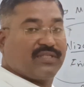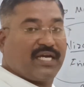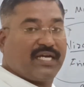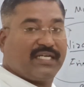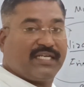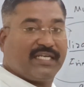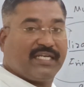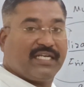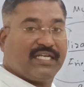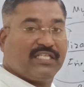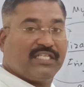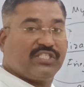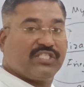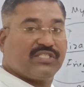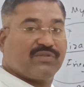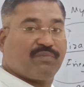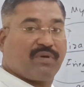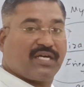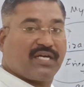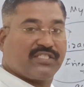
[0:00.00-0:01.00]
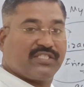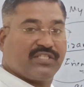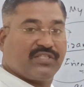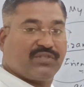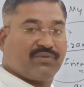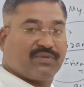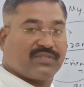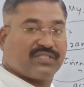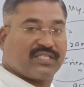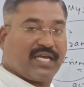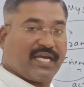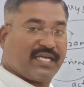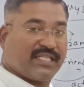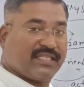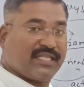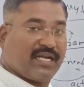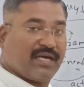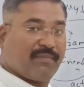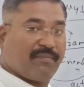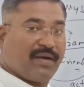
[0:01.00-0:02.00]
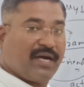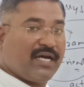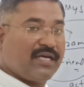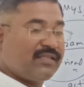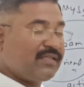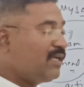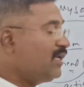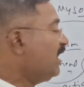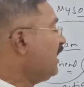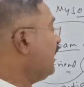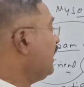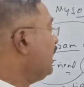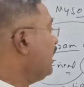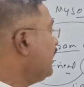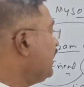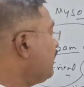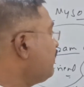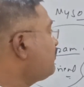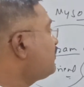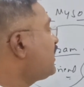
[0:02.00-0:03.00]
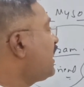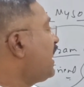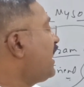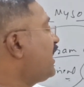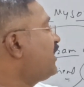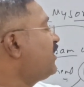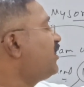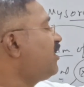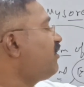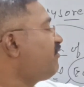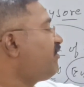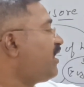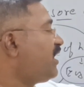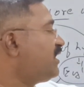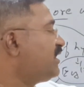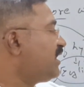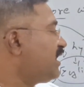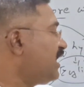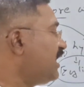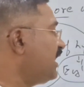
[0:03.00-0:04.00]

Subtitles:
that English is marching towards the Hyderabad, leaves the hand of Hyder